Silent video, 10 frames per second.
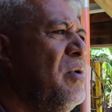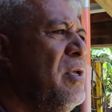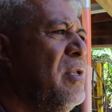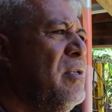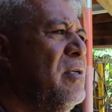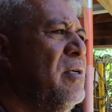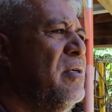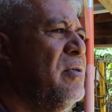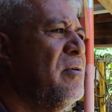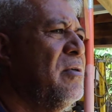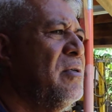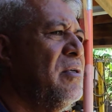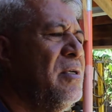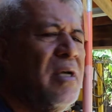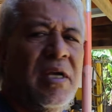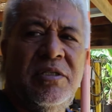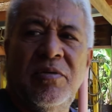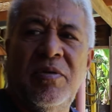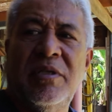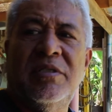we can, as
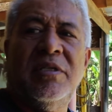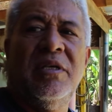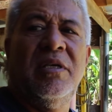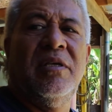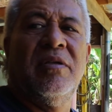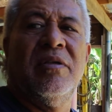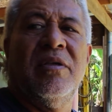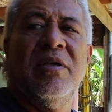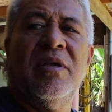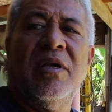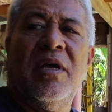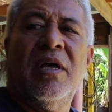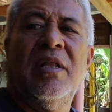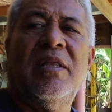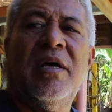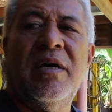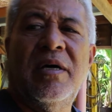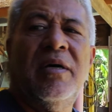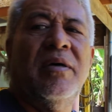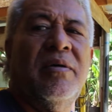you can see,
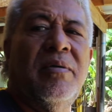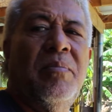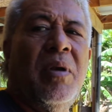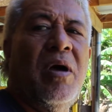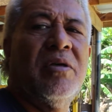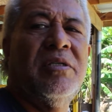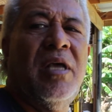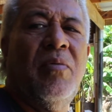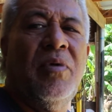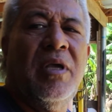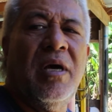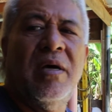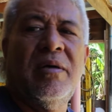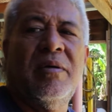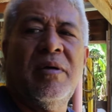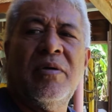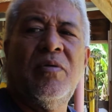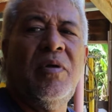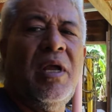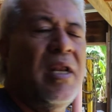the blocks that we are
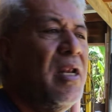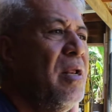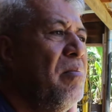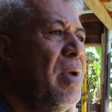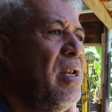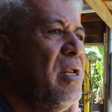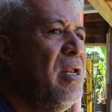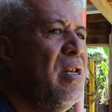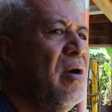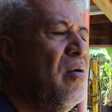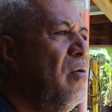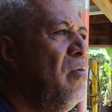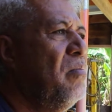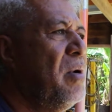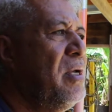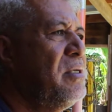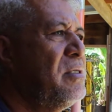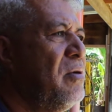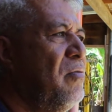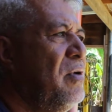created and made it in our own
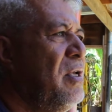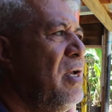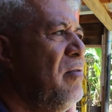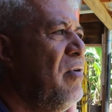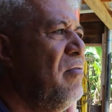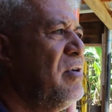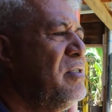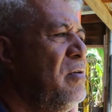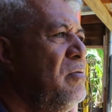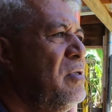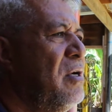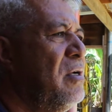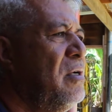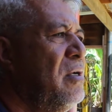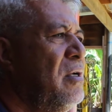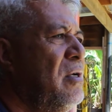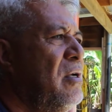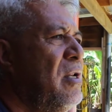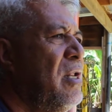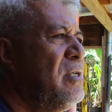place over here in Vaivaseuta.
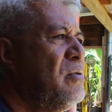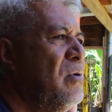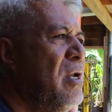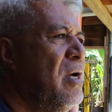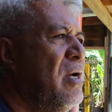That's what